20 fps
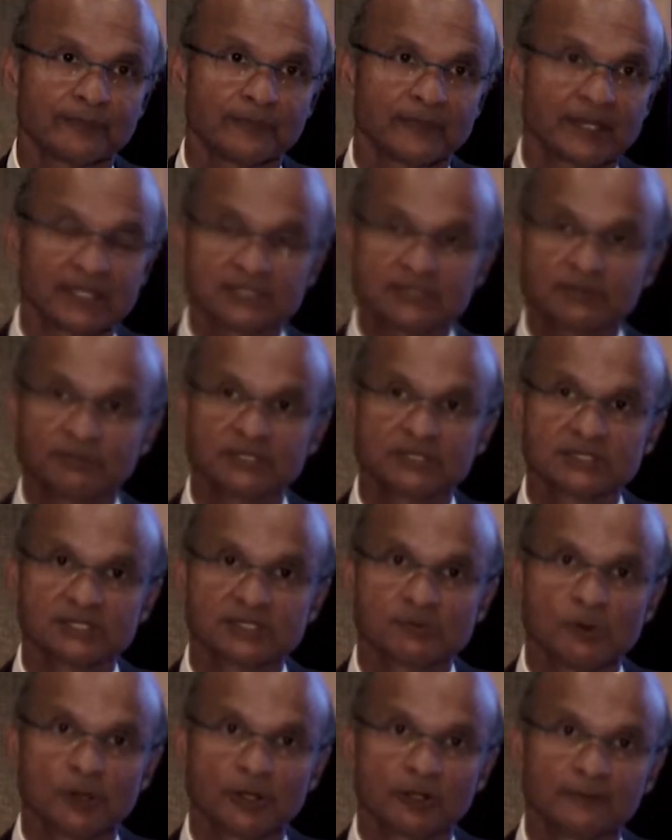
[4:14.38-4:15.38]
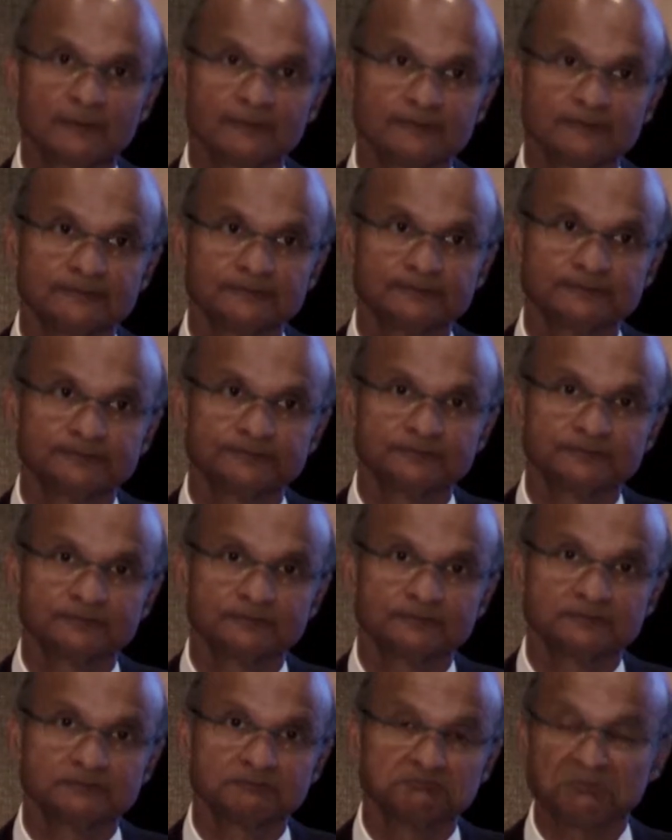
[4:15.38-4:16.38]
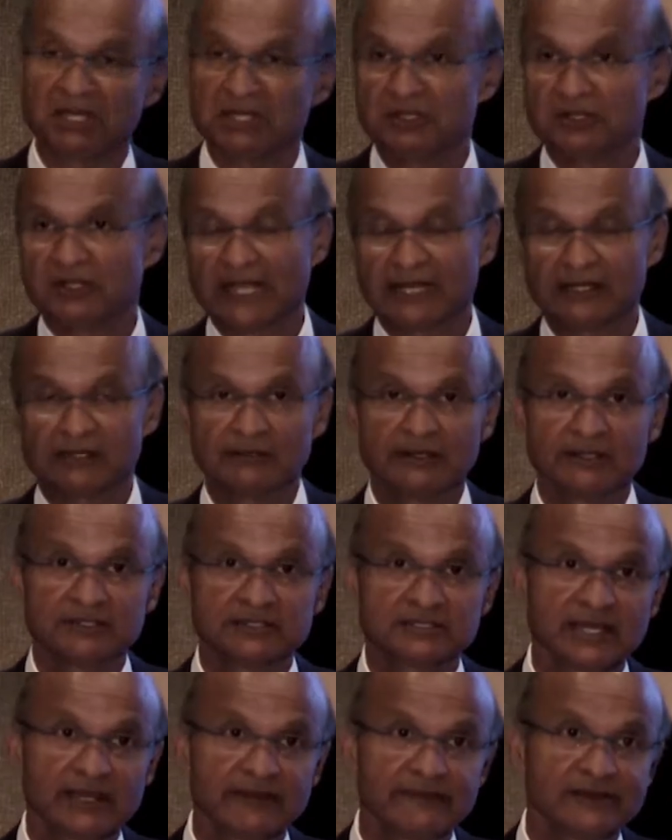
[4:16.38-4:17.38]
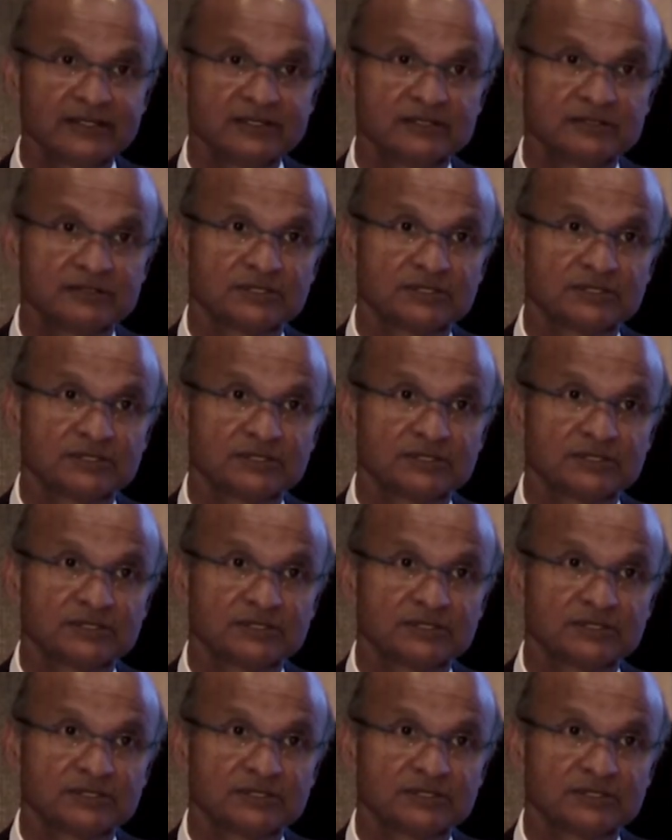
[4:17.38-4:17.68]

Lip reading: That's the business model. How do you calculate the savings?